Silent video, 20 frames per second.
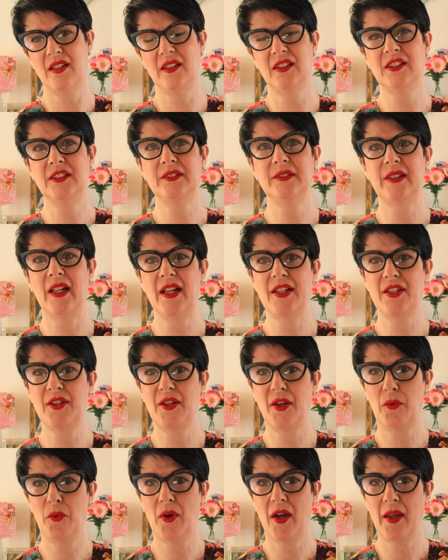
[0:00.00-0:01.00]
I don't
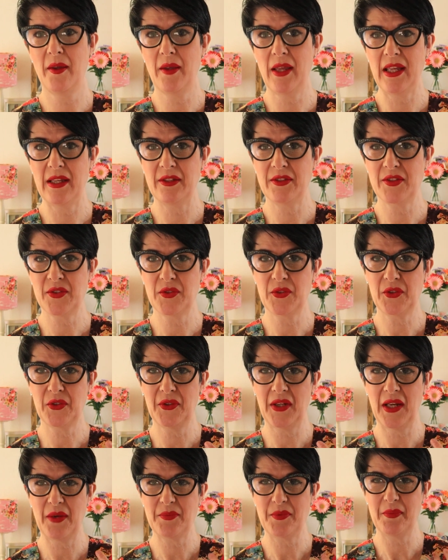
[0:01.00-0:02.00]
know why it sort of
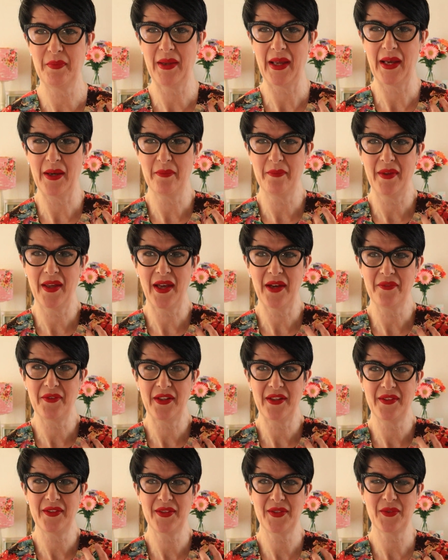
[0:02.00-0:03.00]
creeped me out a bit,
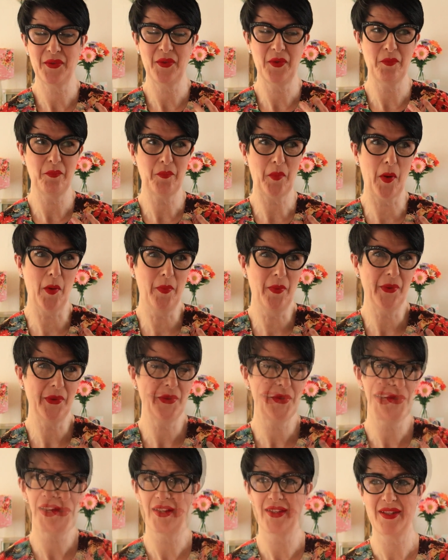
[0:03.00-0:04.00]
having sort of
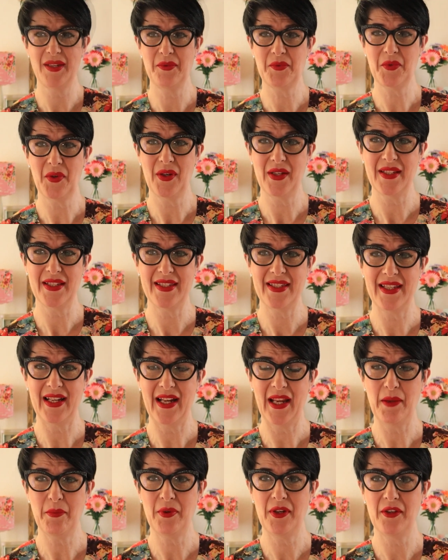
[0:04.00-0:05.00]
bobbles. I know it seems quite
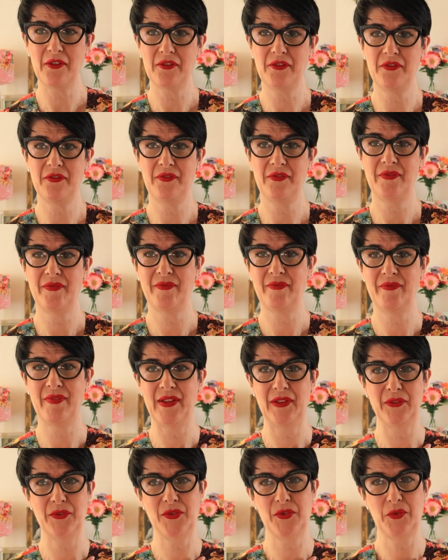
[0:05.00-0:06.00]
silly, but it
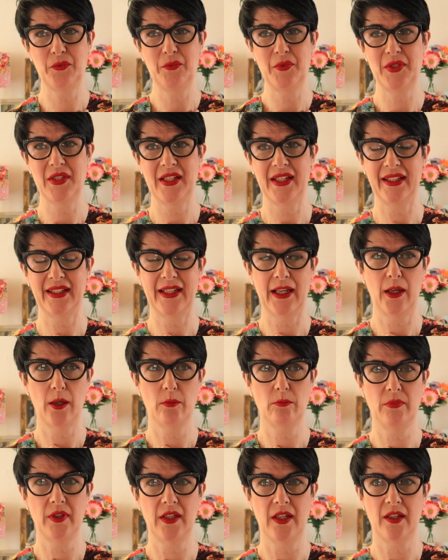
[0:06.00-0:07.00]
felt almost like,
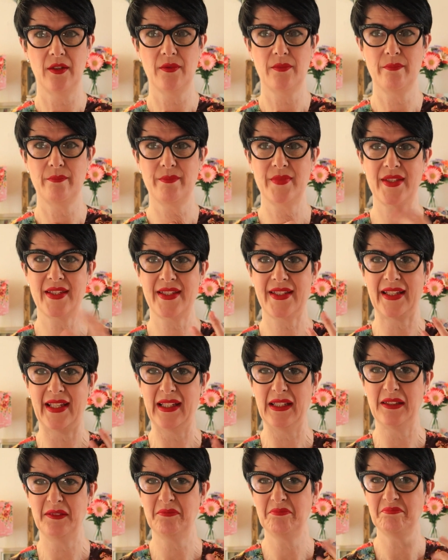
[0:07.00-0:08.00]
you know,
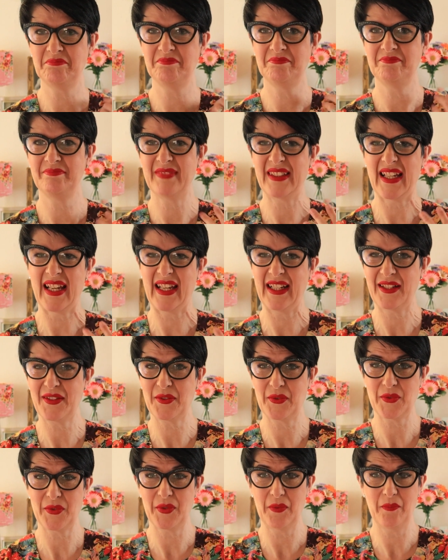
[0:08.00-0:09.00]
skin tags
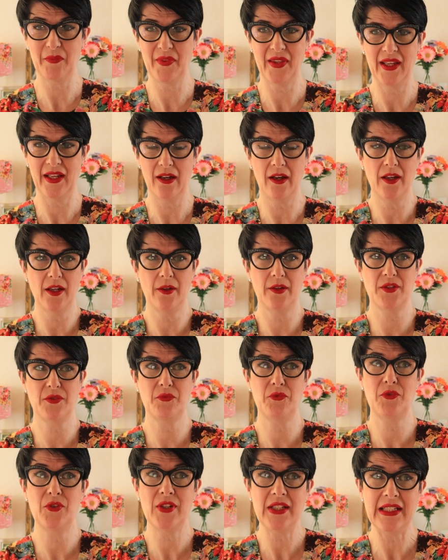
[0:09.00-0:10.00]
or something. I know
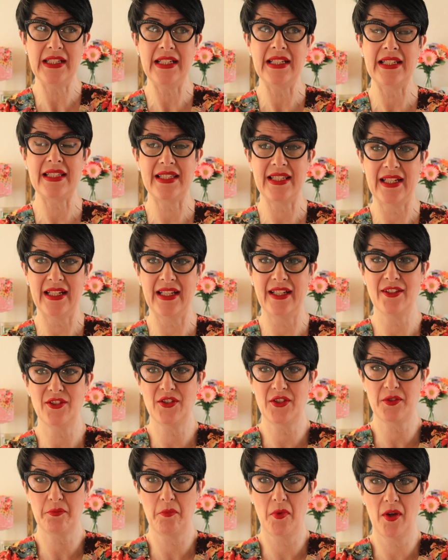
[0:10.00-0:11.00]
it's really silly. It's
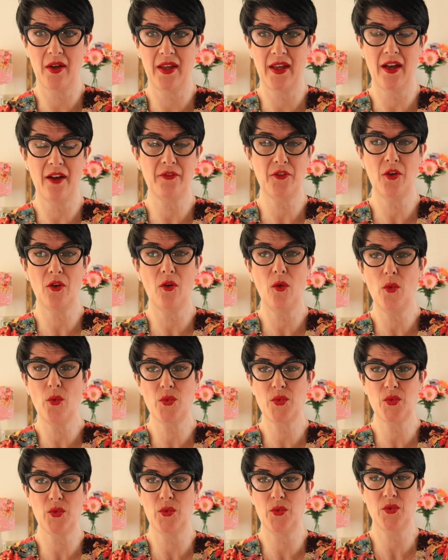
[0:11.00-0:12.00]
just I've got all
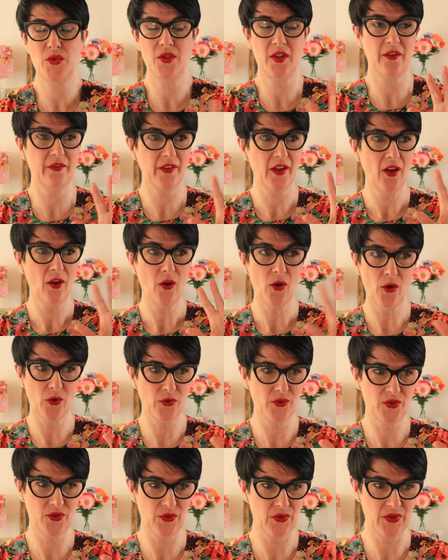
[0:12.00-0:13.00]
sorts of
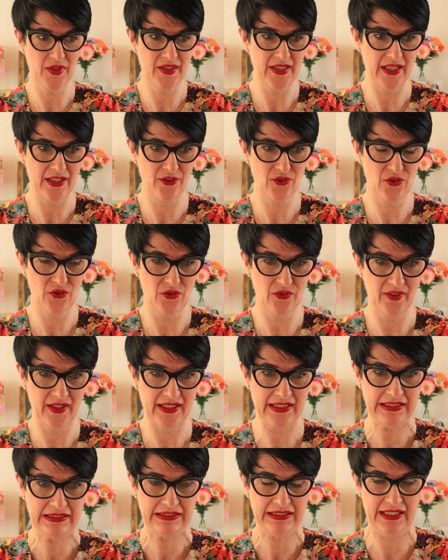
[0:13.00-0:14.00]
odd sort of
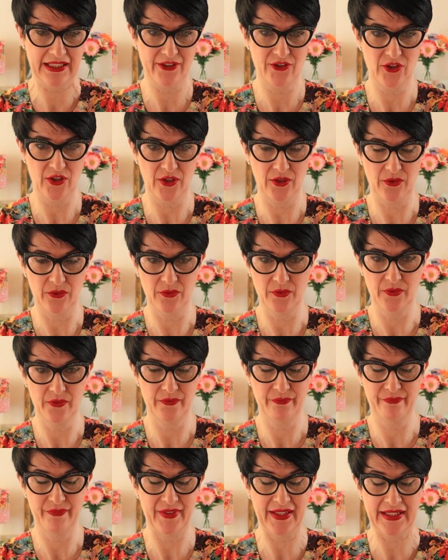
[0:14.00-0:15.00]
sensory issue
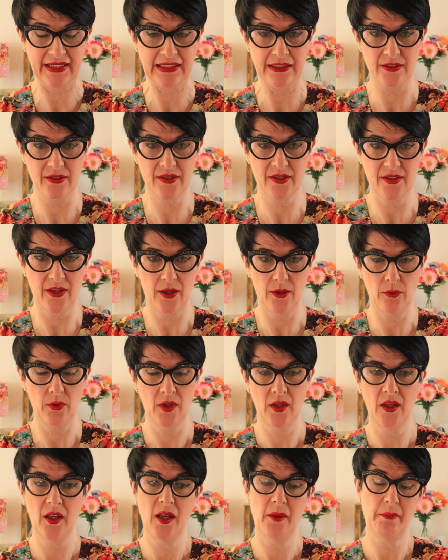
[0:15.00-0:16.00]
things. So
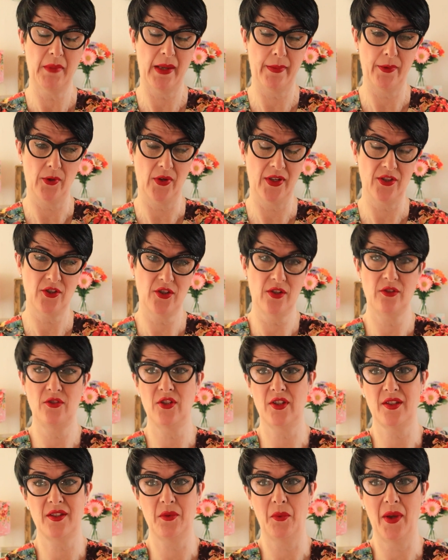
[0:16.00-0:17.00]
maybe not issues,
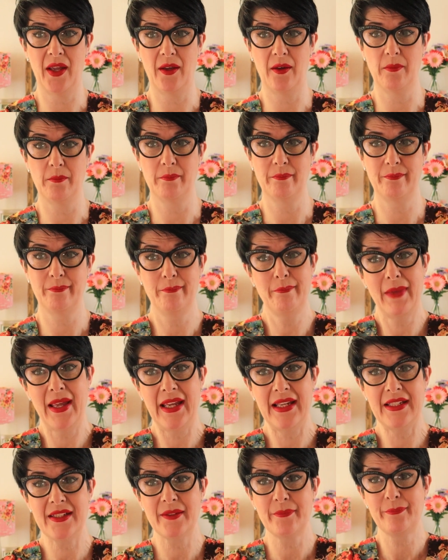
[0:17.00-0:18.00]
just the way I'm
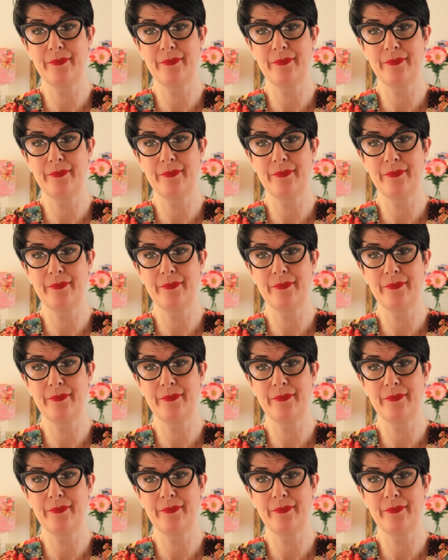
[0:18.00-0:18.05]
made.